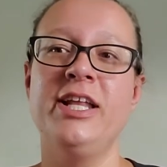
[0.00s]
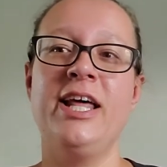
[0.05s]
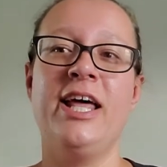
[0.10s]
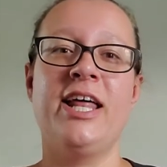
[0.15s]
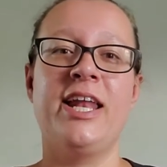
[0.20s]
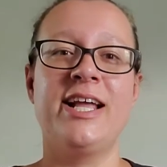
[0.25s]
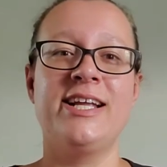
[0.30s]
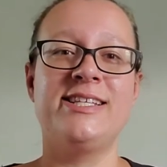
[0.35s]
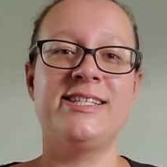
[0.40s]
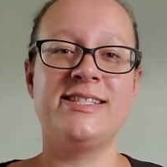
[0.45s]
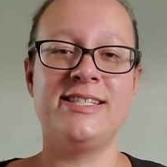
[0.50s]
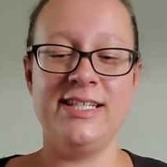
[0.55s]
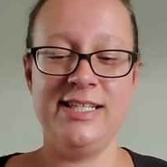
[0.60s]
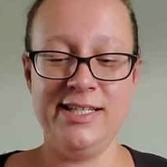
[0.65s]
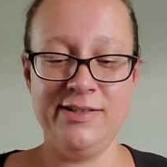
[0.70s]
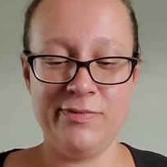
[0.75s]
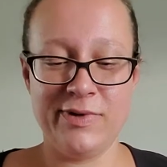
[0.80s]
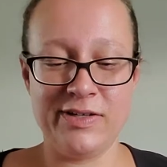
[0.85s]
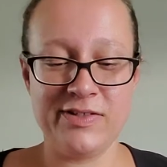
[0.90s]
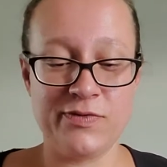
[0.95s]
and I
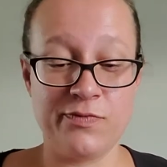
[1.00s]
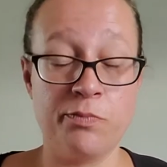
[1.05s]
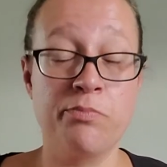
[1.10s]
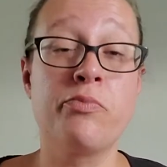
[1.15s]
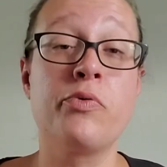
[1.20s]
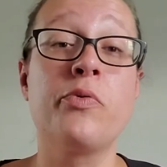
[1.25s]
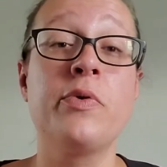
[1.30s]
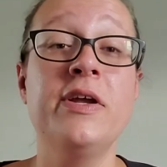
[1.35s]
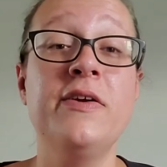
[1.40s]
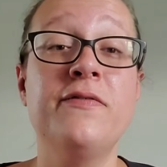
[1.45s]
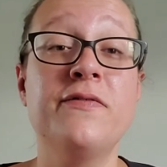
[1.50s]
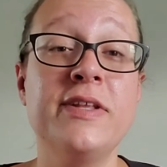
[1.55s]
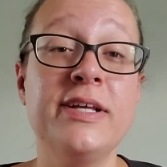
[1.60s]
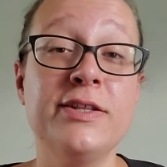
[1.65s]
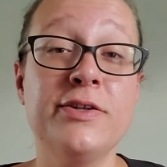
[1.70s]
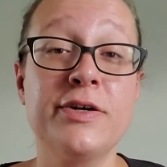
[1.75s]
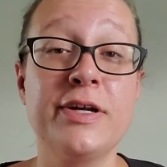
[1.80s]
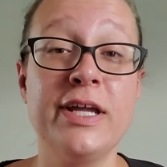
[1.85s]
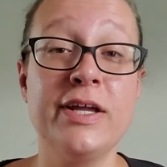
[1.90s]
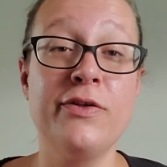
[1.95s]
seen when I was briefly
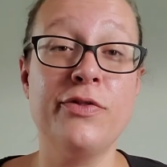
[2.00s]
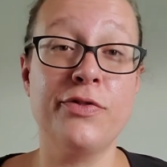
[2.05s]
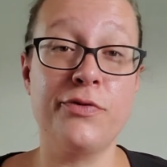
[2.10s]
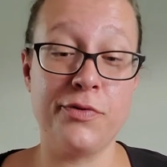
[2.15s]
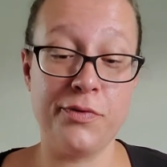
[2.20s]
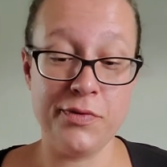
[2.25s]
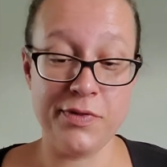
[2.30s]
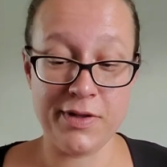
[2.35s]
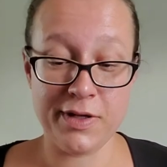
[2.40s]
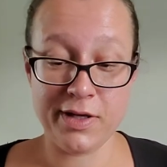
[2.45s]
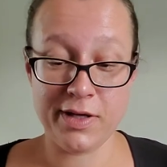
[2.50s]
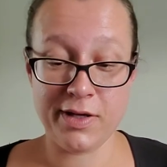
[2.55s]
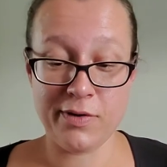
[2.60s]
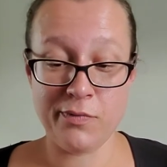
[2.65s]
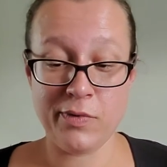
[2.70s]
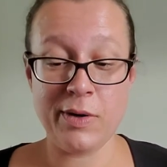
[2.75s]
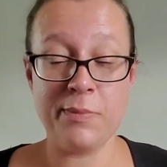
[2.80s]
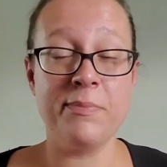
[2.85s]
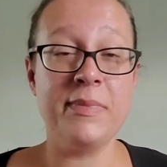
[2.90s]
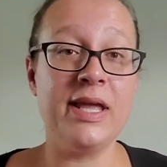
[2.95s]
looking through the
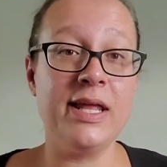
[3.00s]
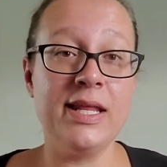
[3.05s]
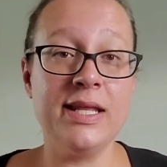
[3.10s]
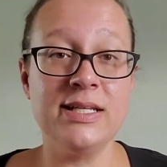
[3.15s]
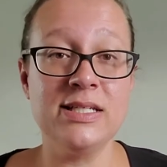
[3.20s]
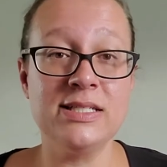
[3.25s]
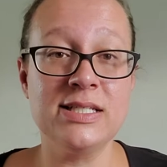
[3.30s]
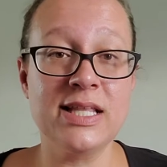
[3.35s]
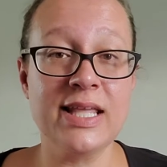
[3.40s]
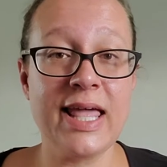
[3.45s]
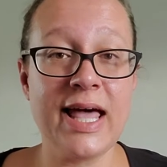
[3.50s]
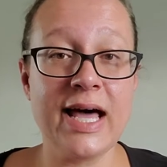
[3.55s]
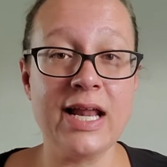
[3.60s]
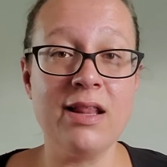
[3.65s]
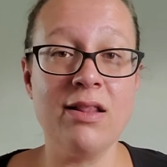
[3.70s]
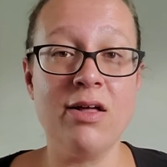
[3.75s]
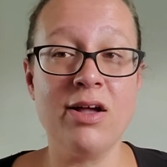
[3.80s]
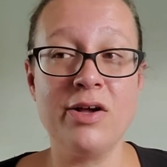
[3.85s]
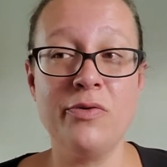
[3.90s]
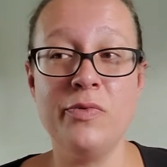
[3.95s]
what made it into the
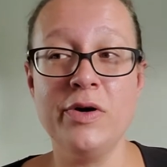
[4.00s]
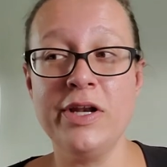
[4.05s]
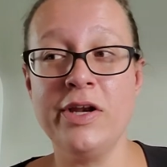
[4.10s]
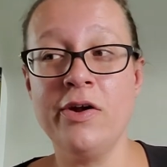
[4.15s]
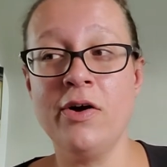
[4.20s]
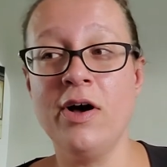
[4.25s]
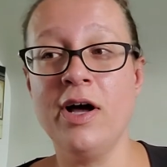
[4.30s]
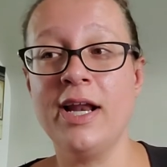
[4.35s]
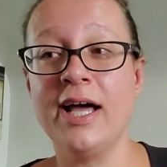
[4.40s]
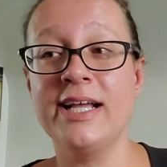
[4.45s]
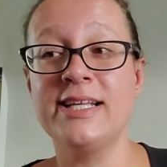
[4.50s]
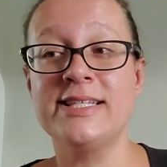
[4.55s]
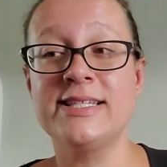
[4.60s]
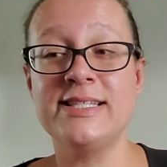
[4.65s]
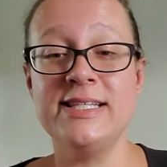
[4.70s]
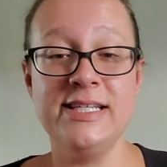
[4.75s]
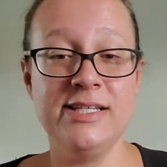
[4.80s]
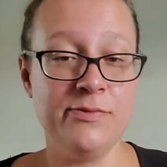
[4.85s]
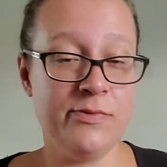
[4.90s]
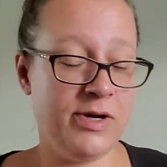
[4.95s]
catalog and whatnot, I
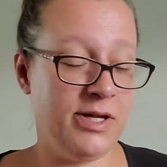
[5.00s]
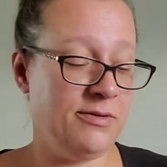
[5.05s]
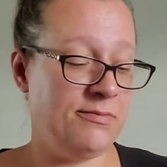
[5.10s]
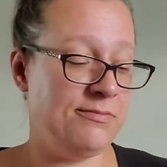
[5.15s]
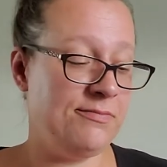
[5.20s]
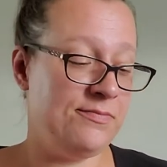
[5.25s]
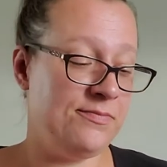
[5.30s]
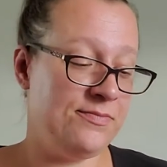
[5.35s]
seen one,